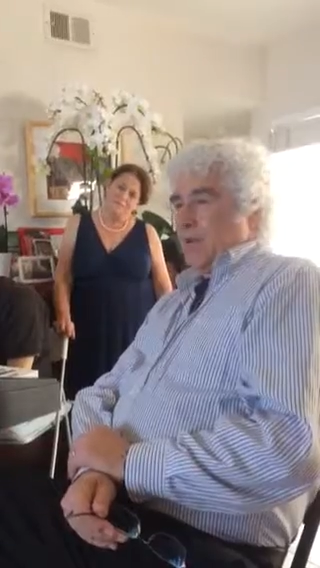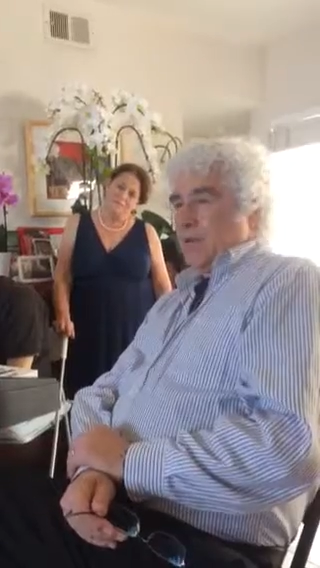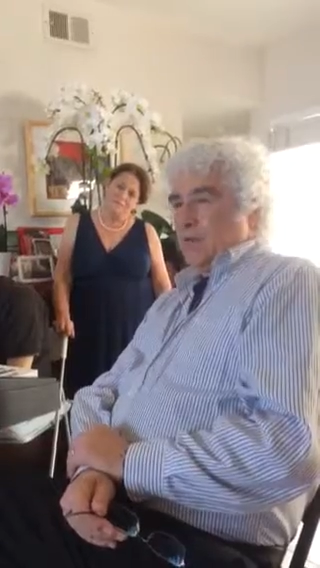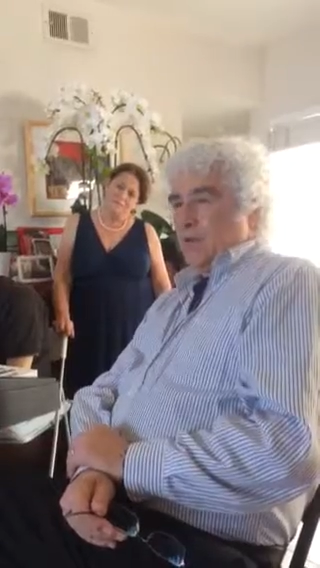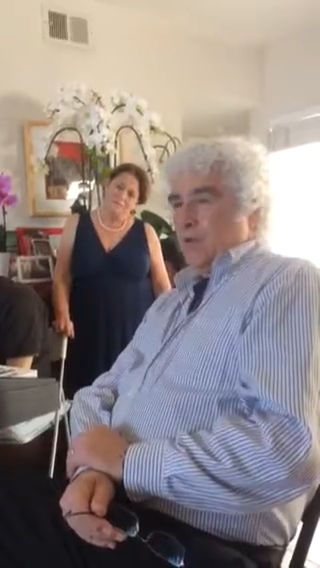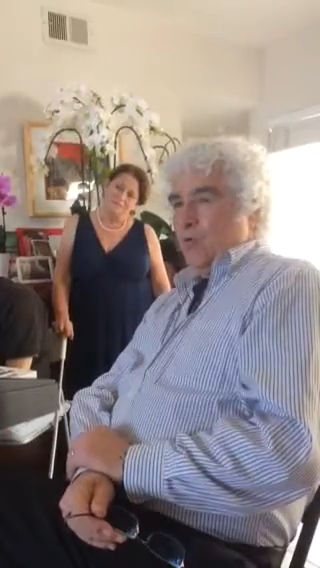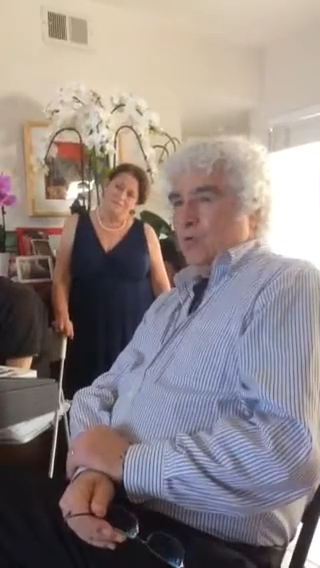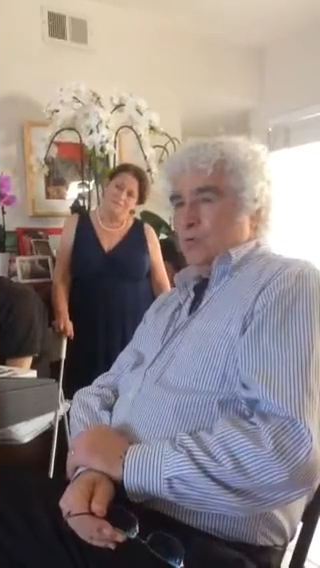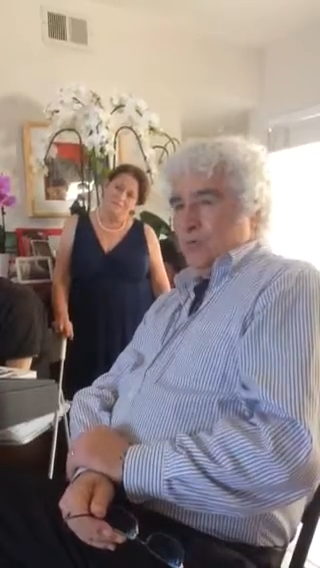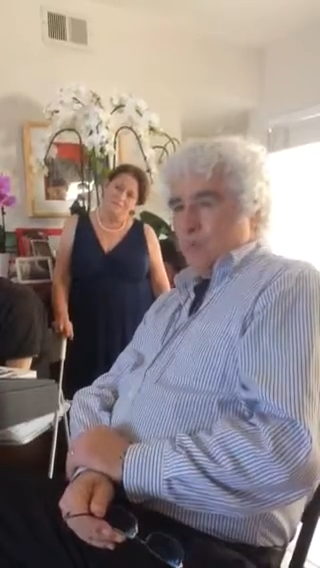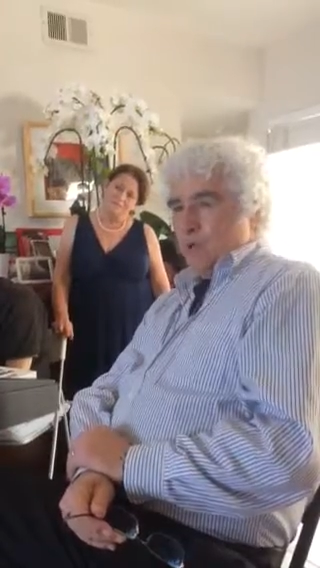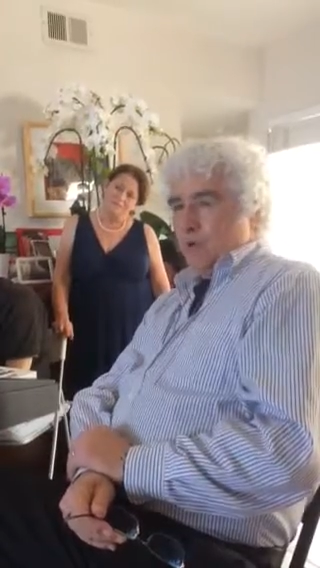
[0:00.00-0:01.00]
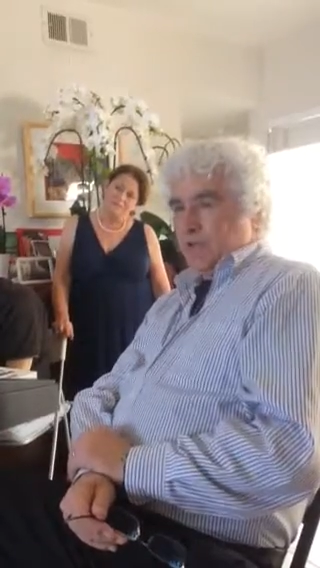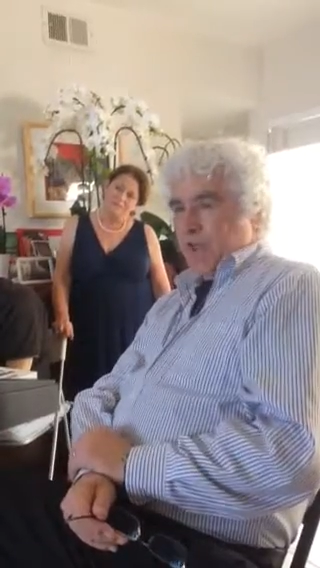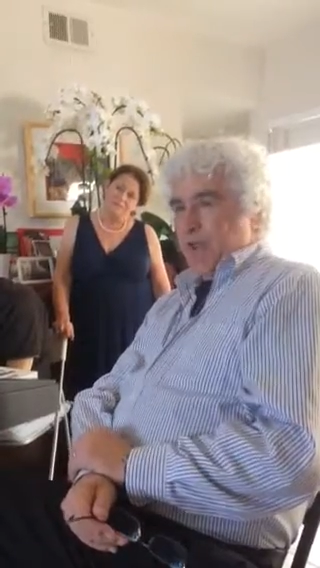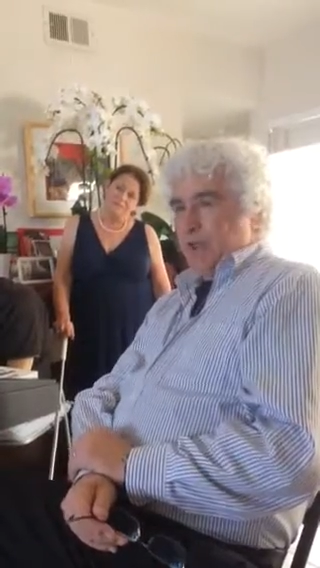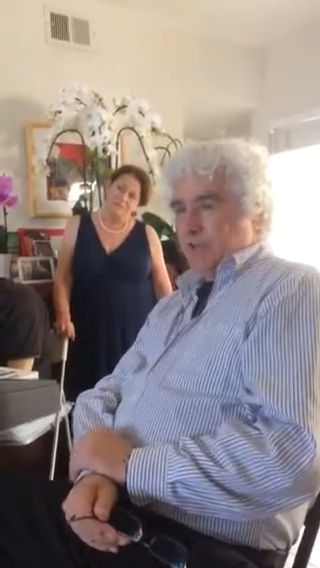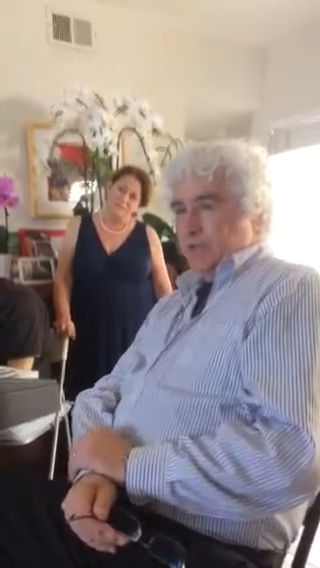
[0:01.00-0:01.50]
that's no small
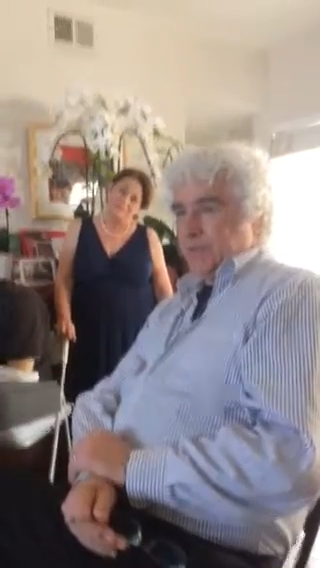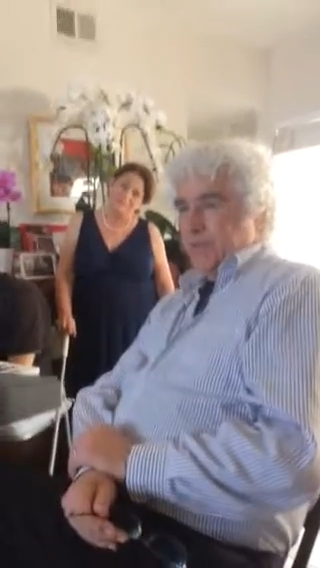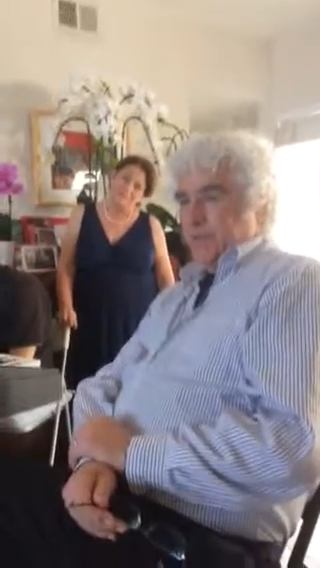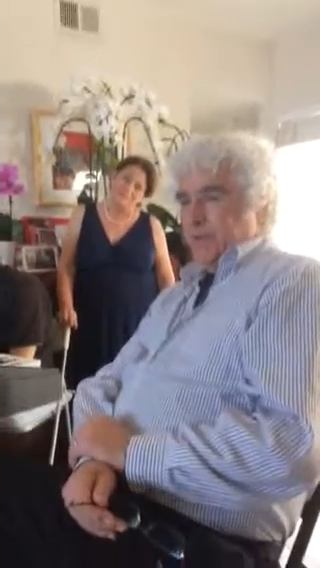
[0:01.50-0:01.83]
task